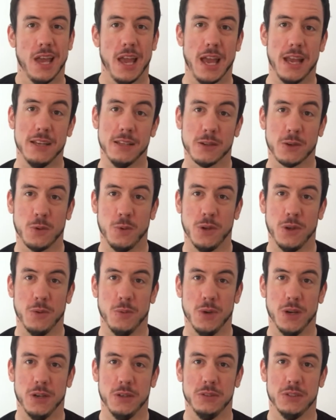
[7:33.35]
and the queer
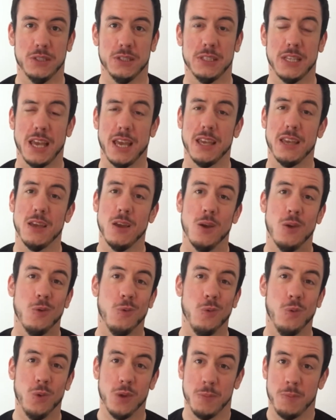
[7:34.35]
world, to say
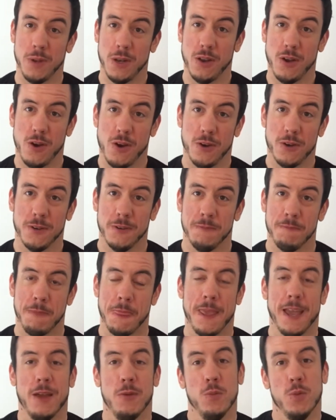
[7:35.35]
we belong
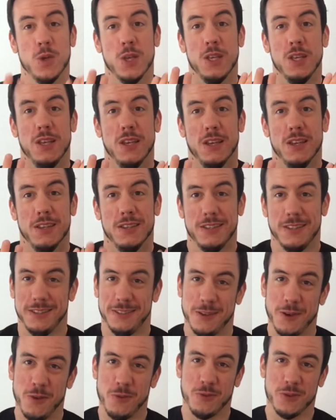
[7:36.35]
and we
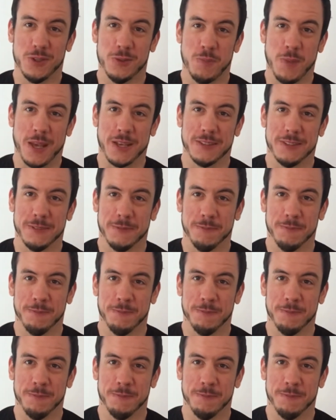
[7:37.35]
deserve respect.